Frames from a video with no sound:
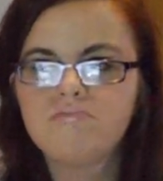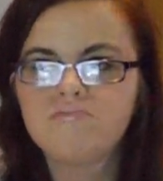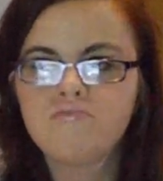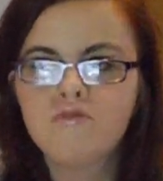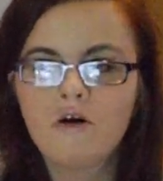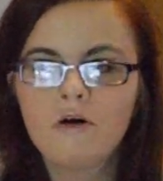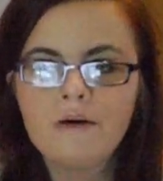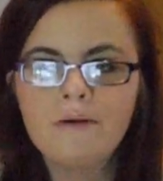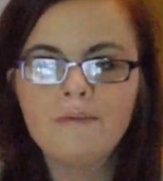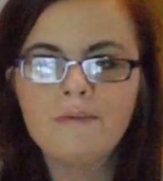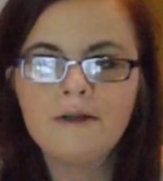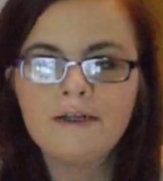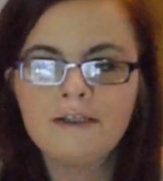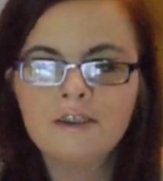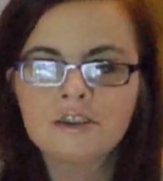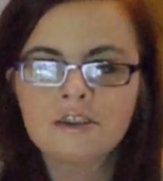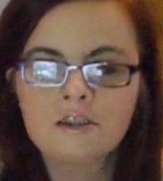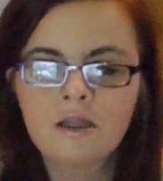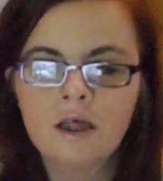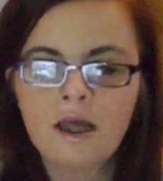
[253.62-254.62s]
probably
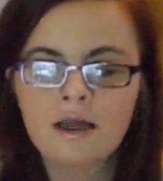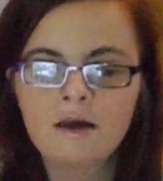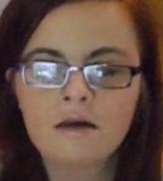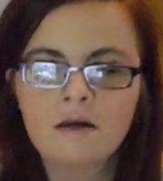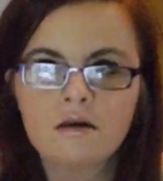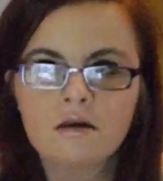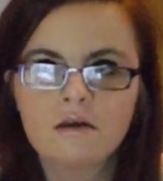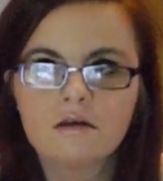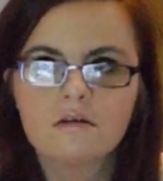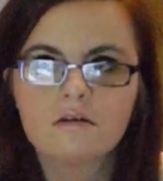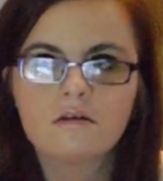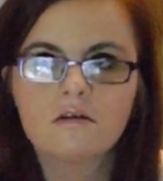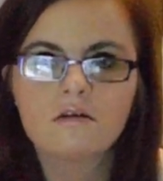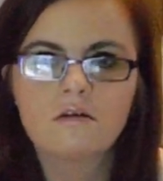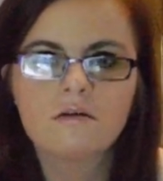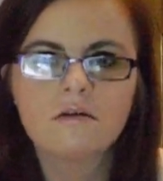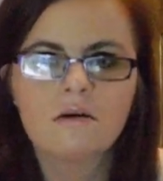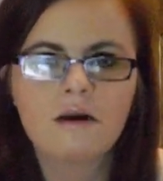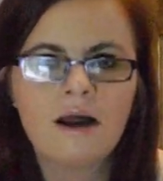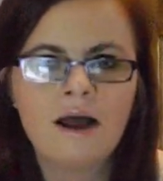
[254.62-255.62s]
just like
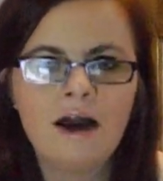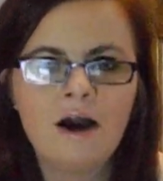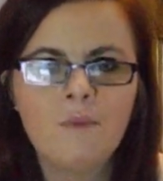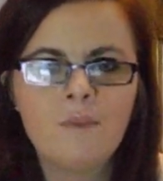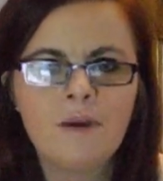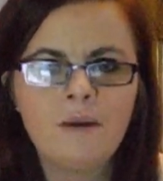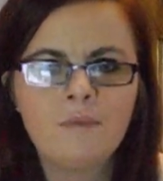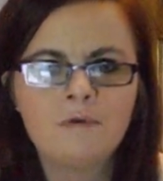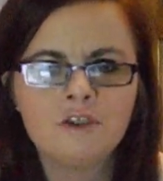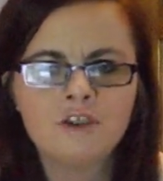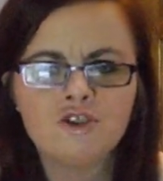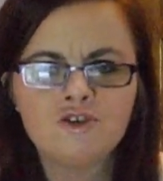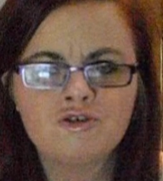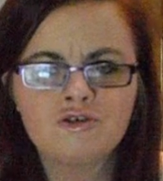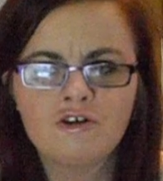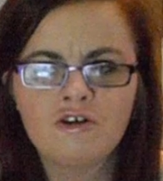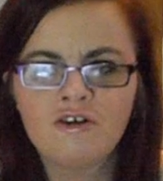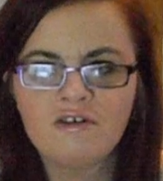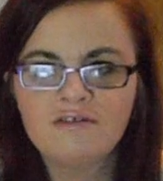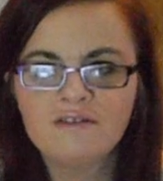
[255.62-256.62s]
how people just
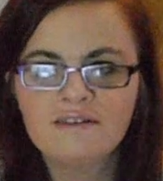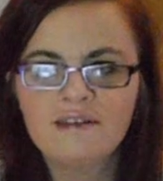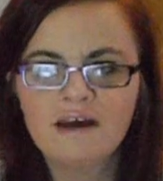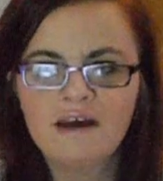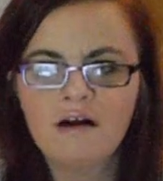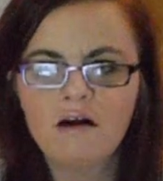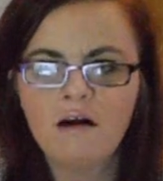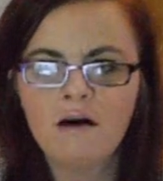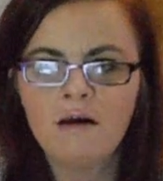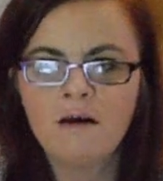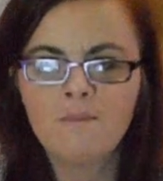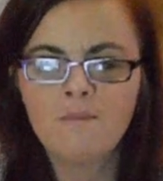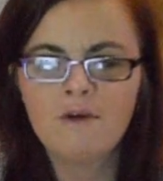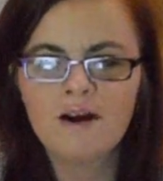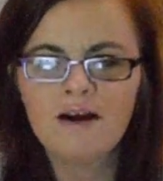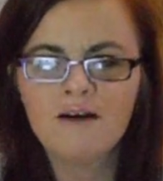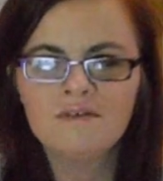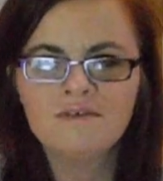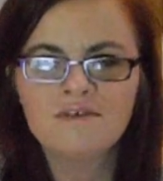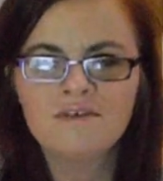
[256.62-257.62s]
draw on their
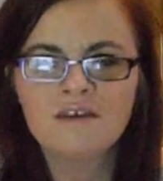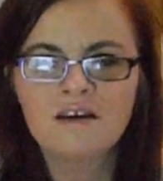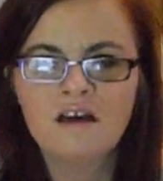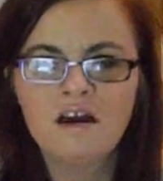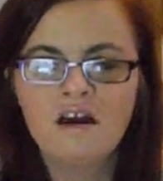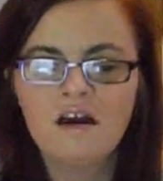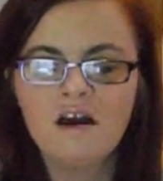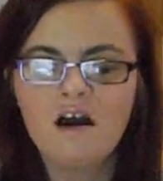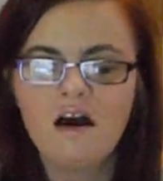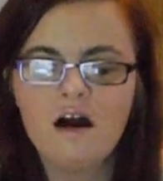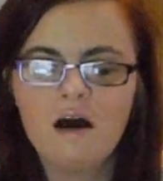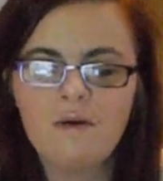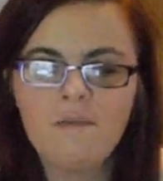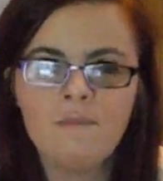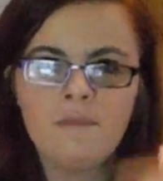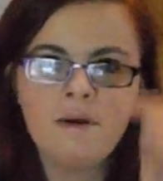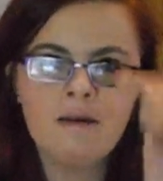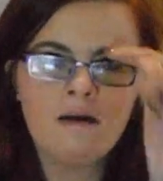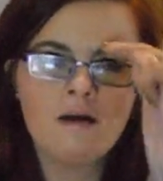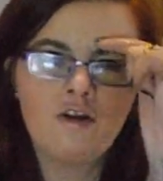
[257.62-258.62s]
eyebrows. I
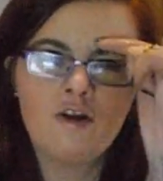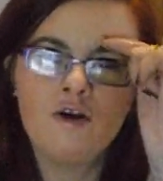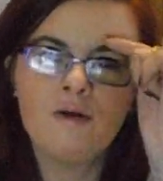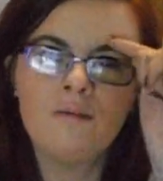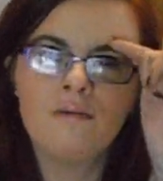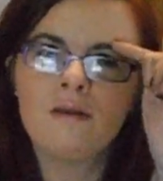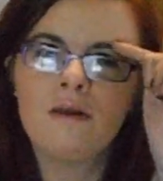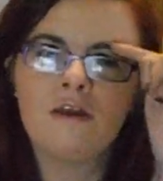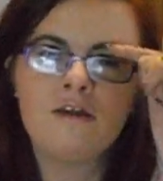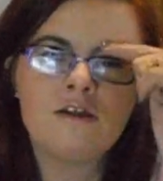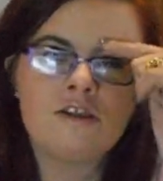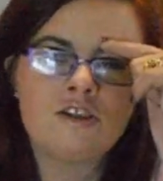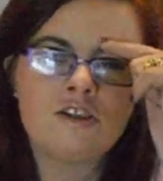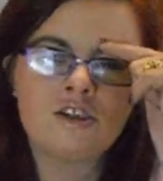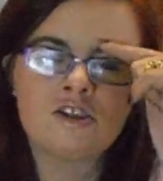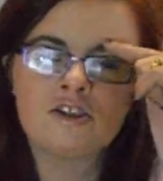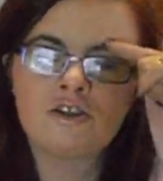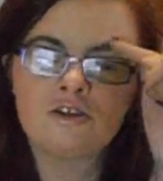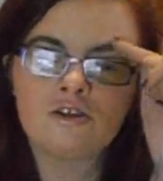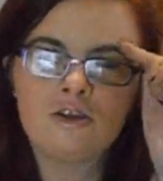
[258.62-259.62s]
mean, I know you just
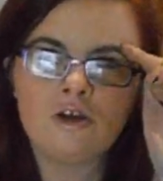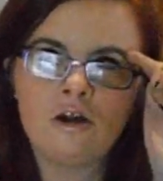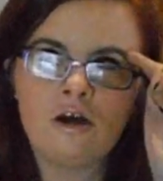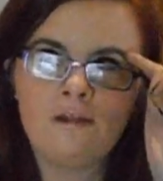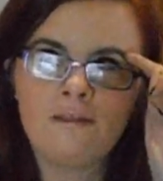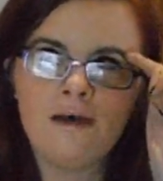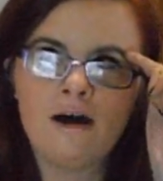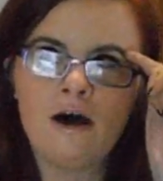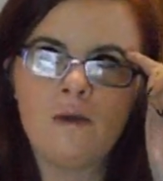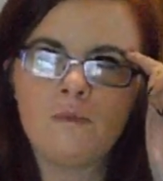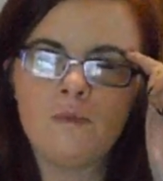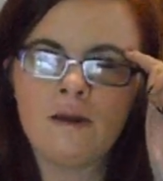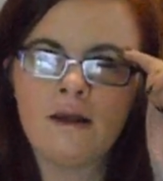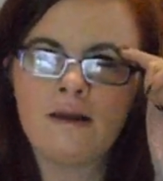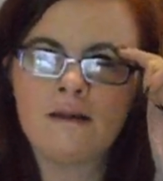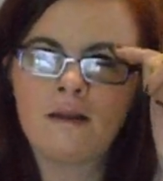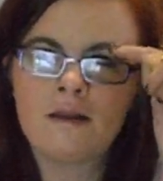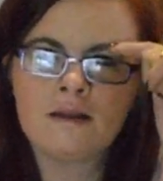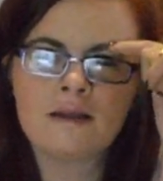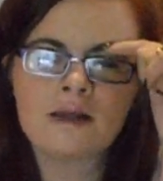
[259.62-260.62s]
just do like that, but like
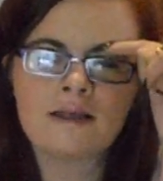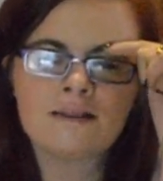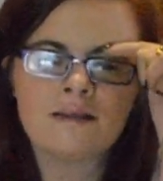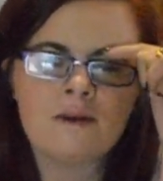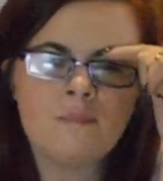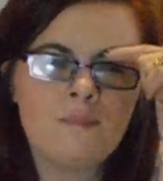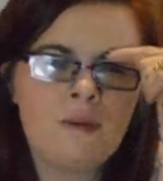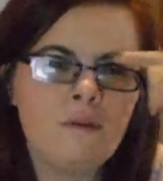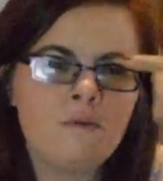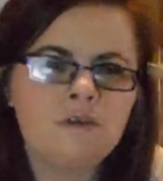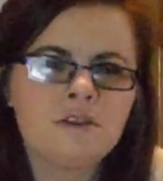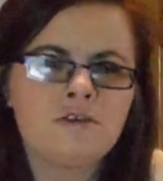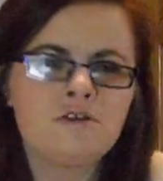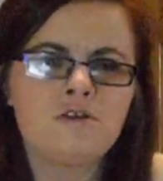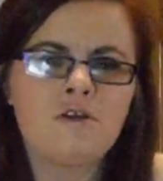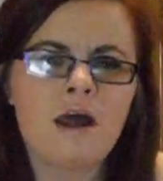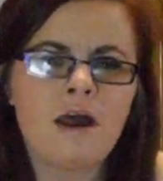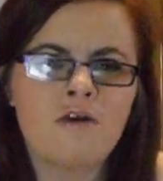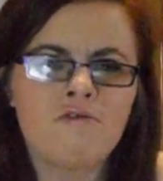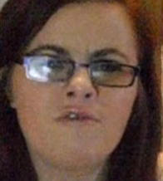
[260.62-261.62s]
like some people just
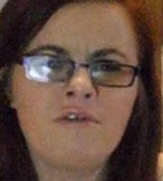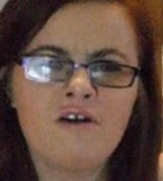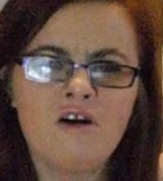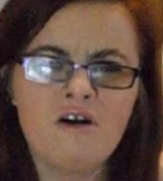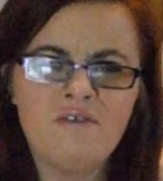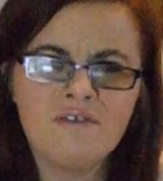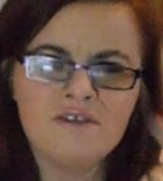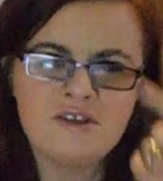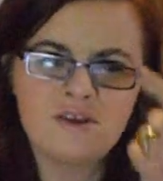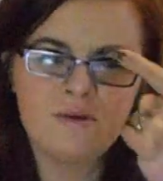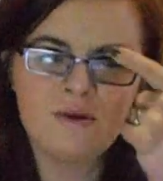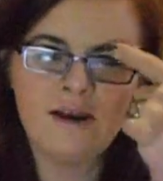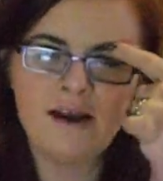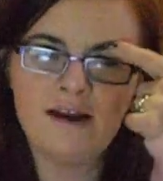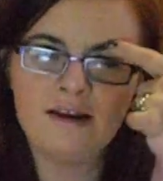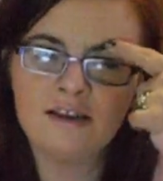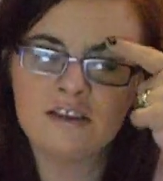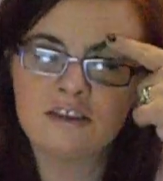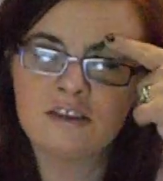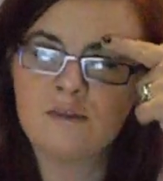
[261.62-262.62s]
like really overdo it
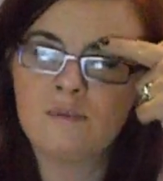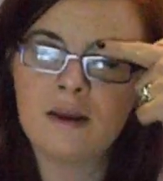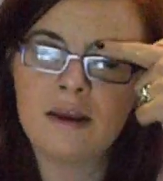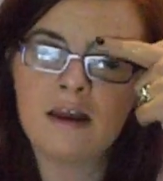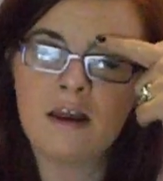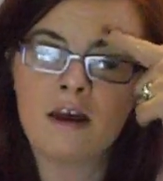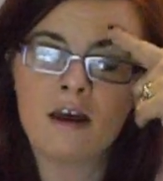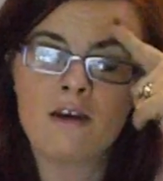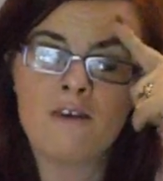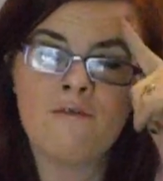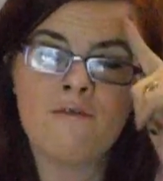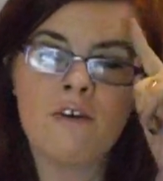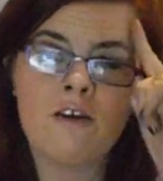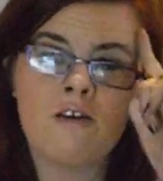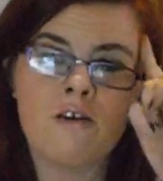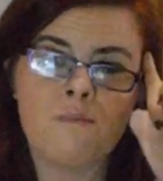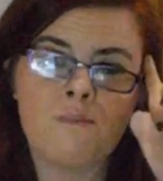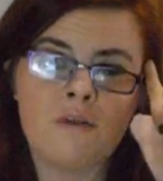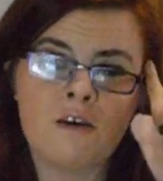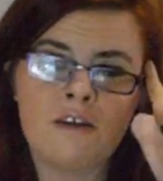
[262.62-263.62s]
and just to make it like a very
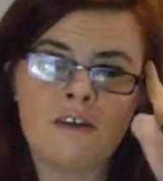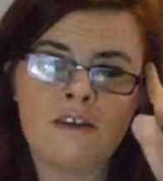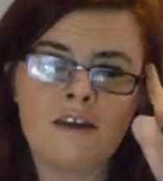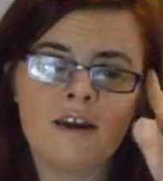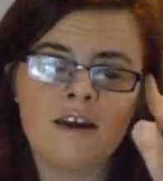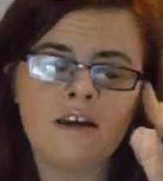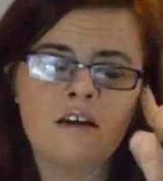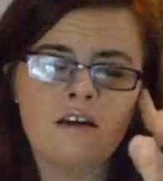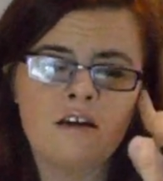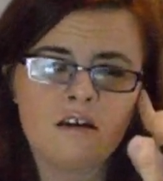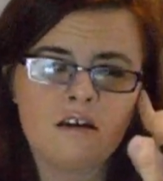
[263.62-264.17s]
big thing.